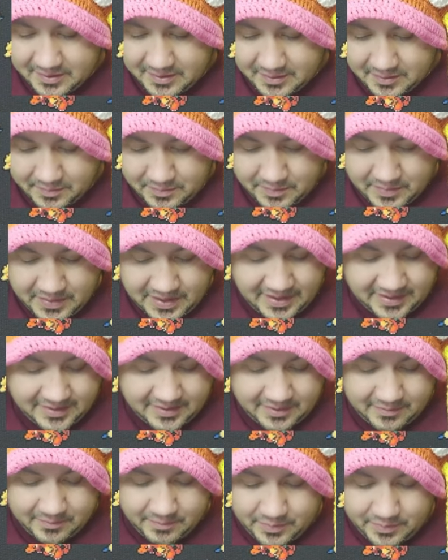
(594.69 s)

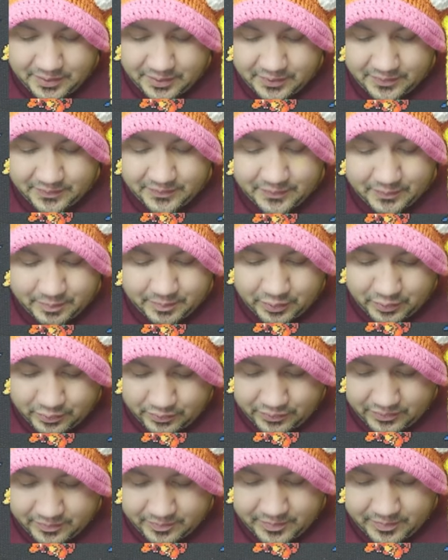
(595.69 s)
Amazing. Beautiful
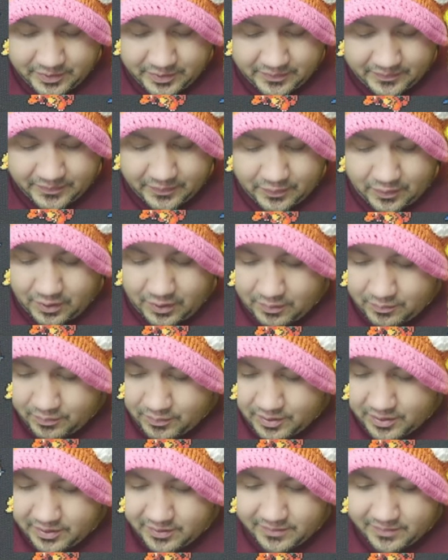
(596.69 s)
pulls, beautiful artwork.